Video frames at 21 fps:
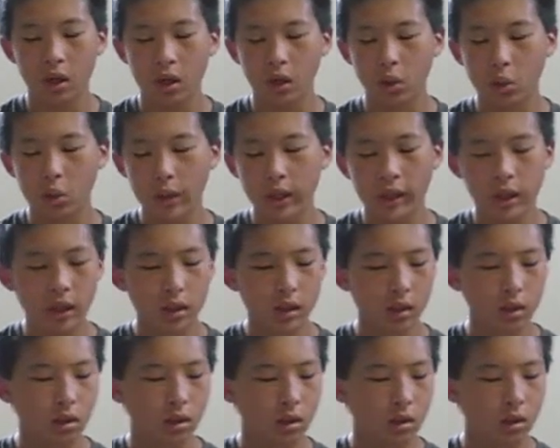a week,
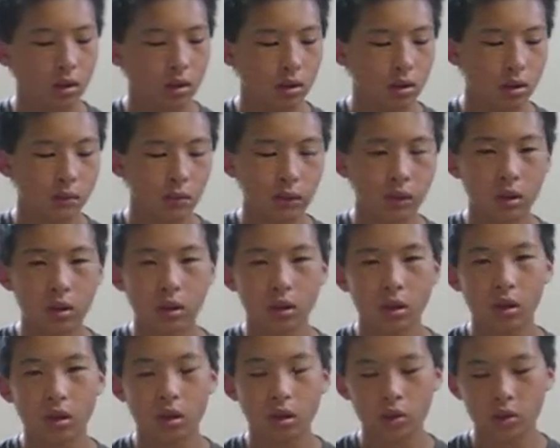something
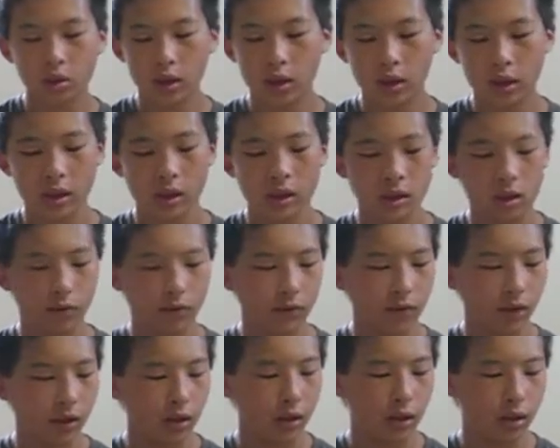along those lines, to
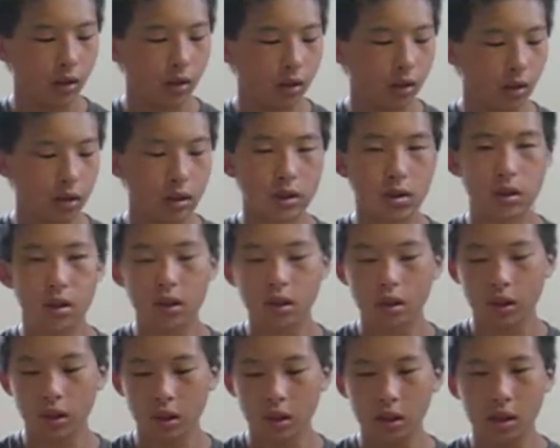fill it out and
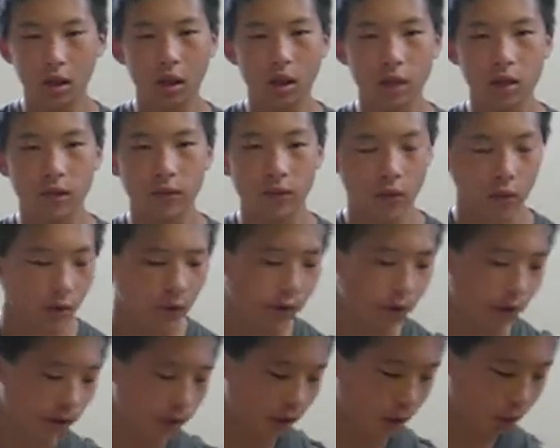send it in, and it's a
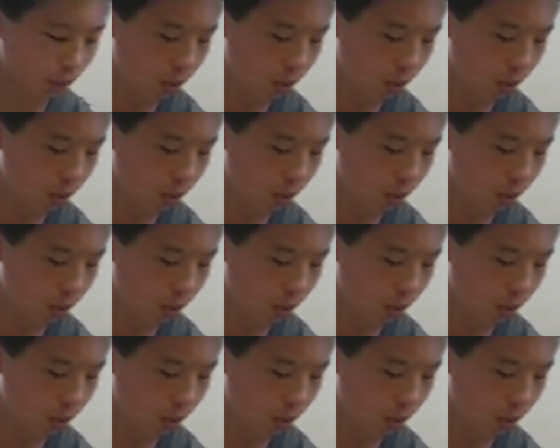45-day